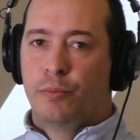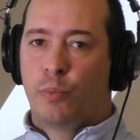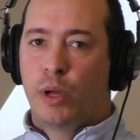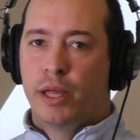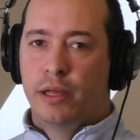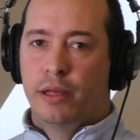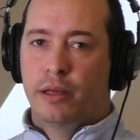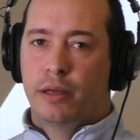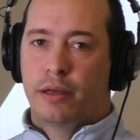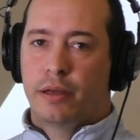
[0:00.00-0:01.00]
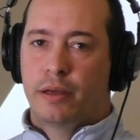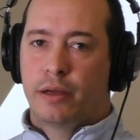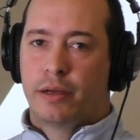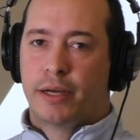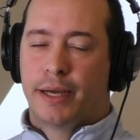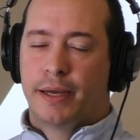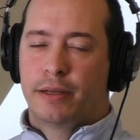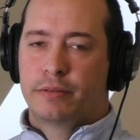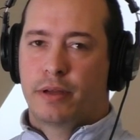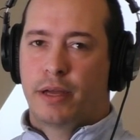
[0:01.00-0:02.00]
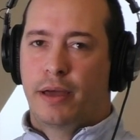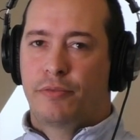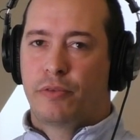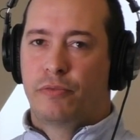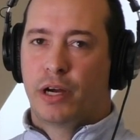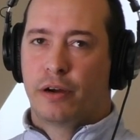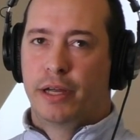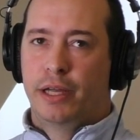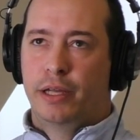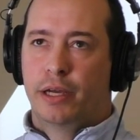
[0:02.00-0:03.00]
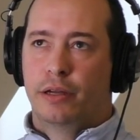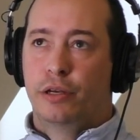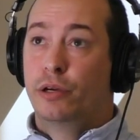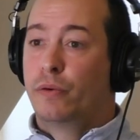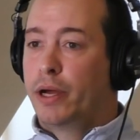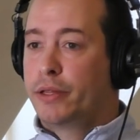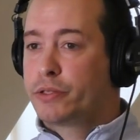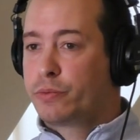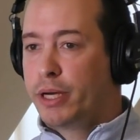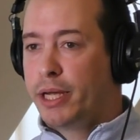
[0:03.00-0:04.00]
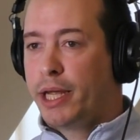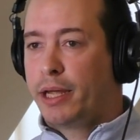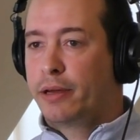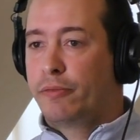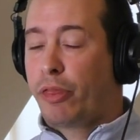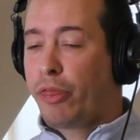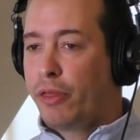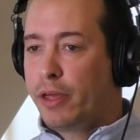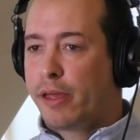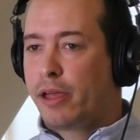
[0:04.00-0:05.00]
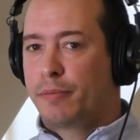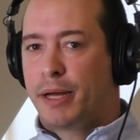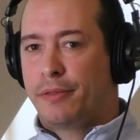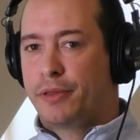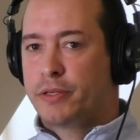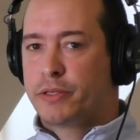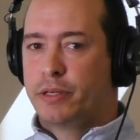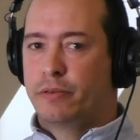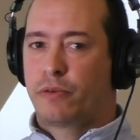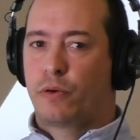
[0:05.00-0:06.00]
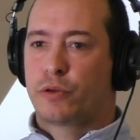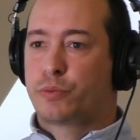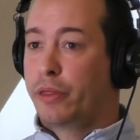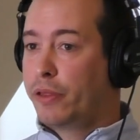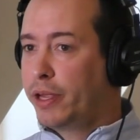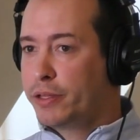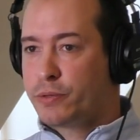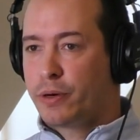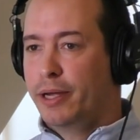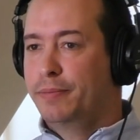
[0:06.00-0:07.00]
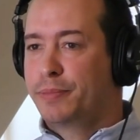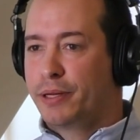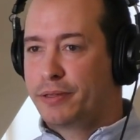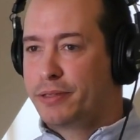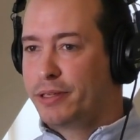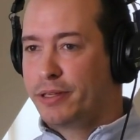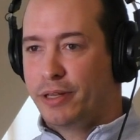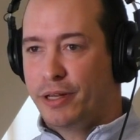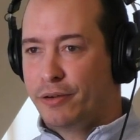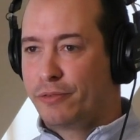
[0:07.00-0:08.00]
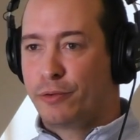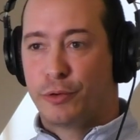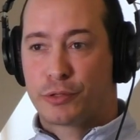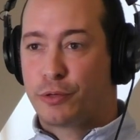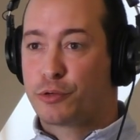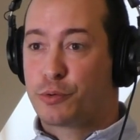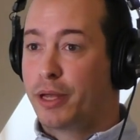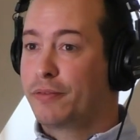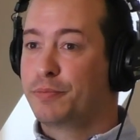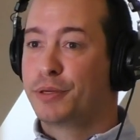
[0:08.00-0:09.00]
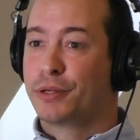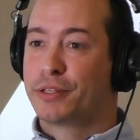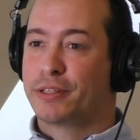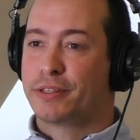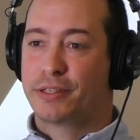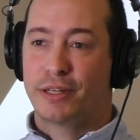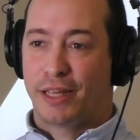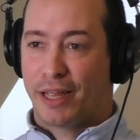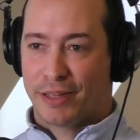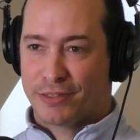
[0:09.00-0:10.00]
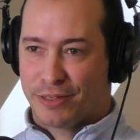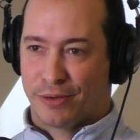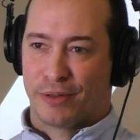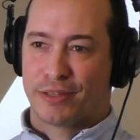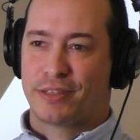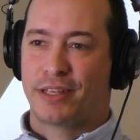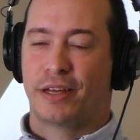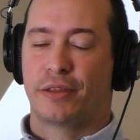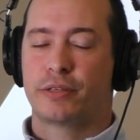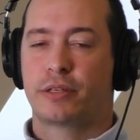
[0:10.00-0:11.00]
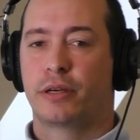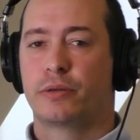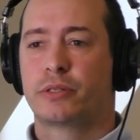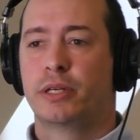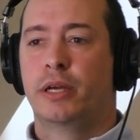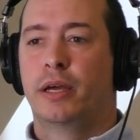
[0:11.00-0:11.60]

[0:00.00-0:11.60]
We have a very nuanced way of thinking about this. And of course, we think it's right. But, you know, full disclosure, we haven't built a city yet. So let's see how this goes.